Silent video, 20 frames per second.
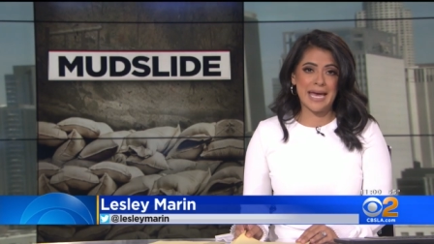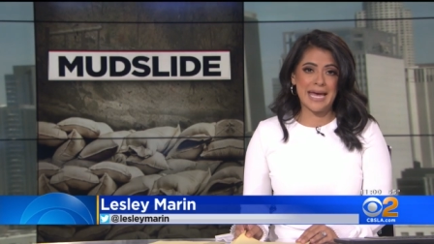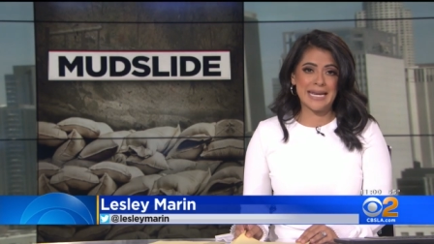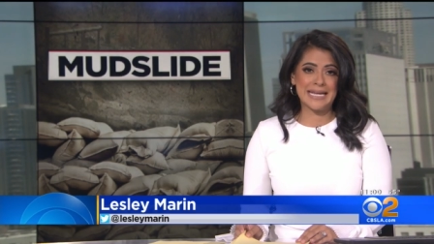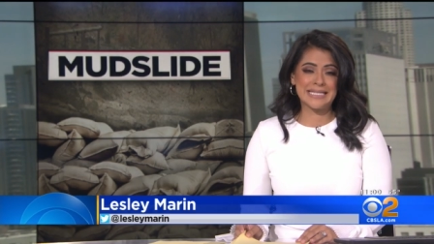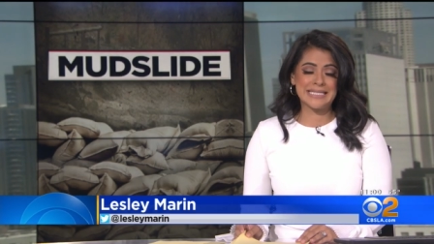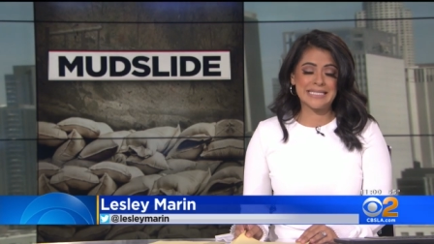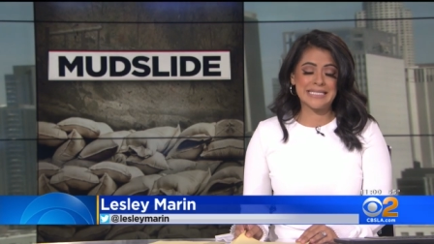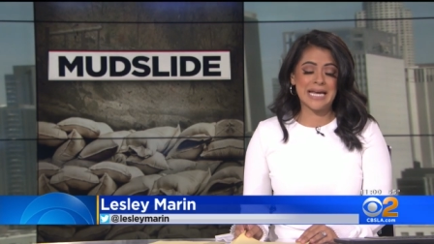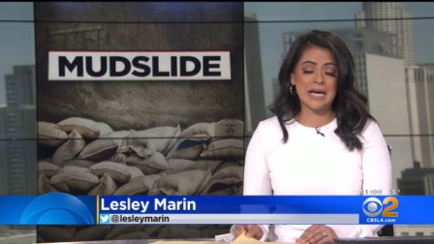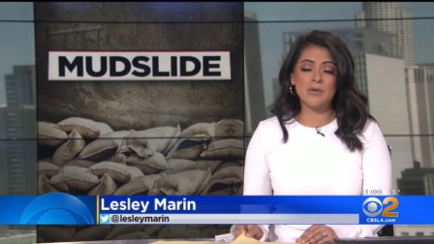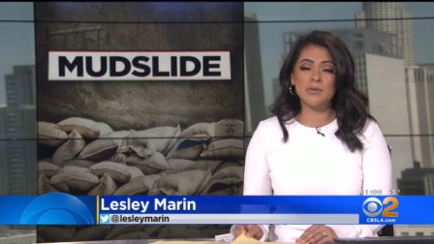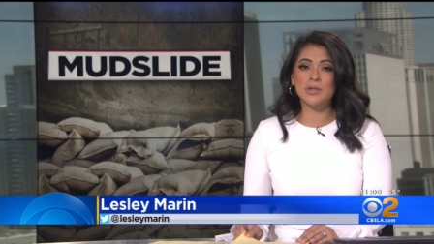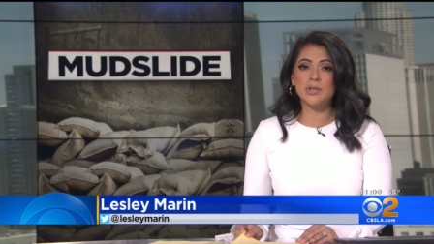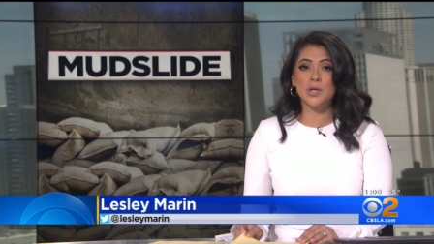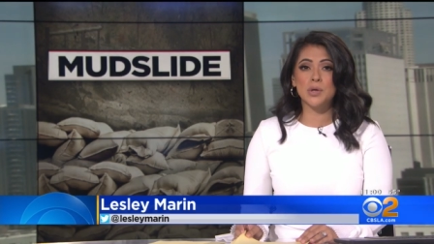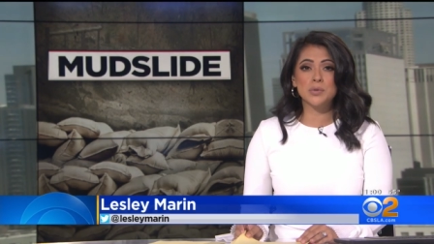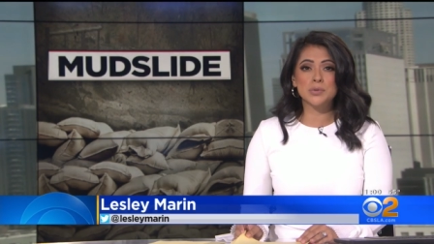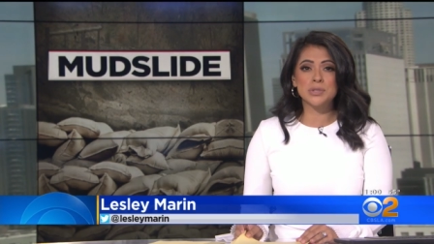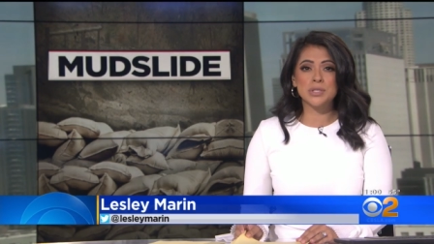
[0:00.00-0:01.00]
and it's now
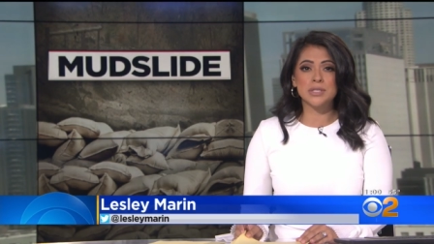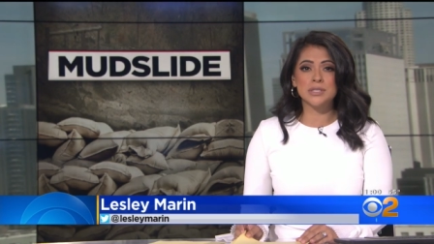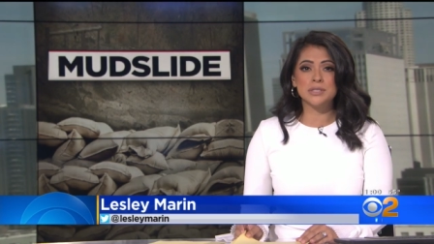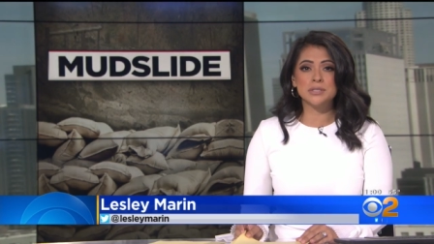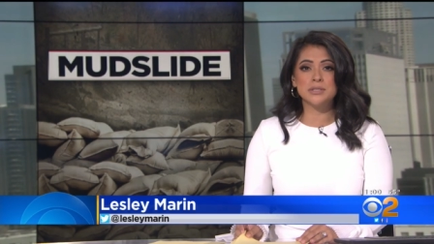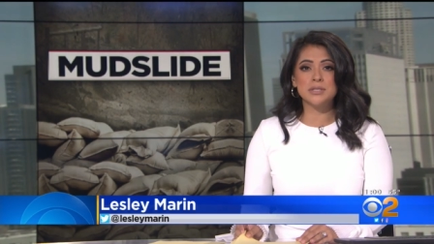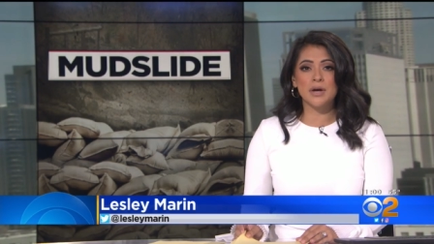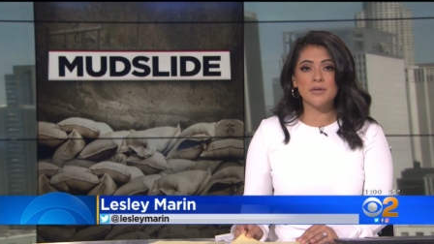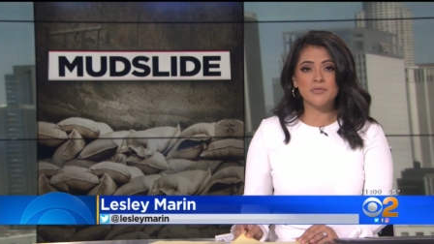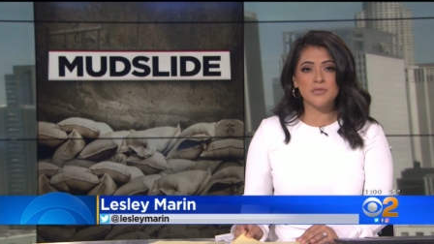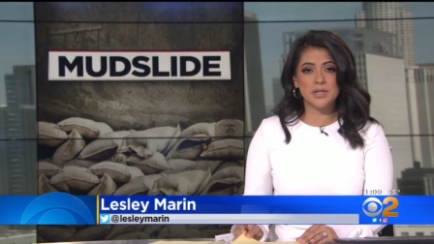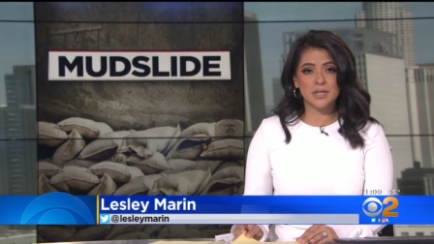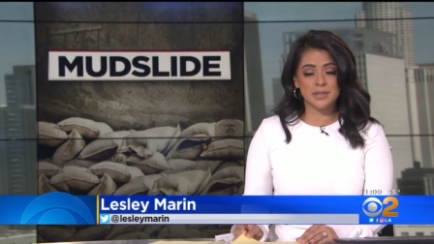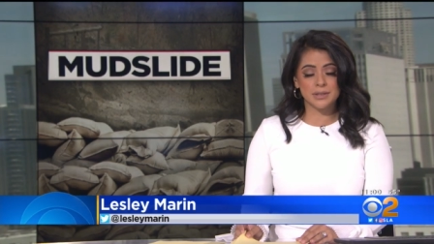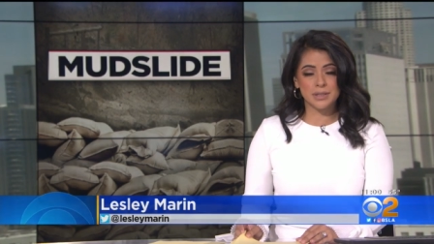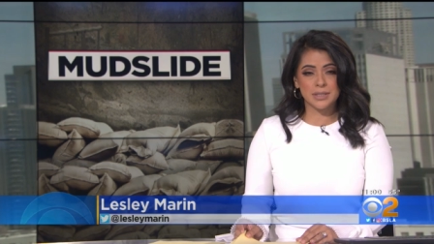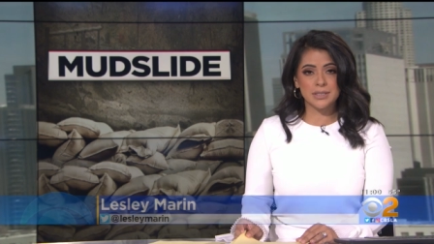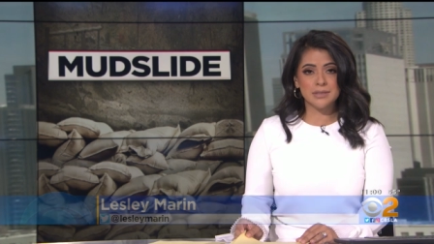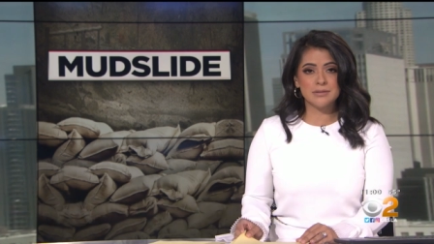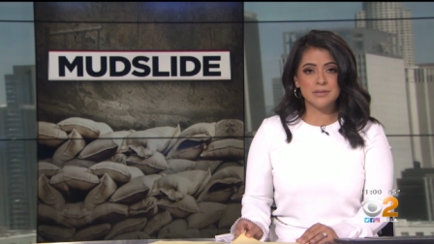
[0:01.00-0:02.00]
closed
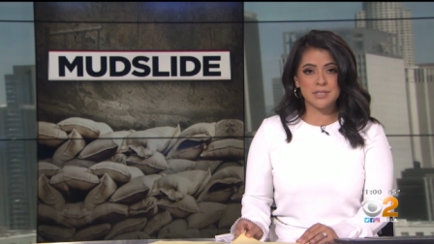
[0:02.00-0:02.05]
indefinitely.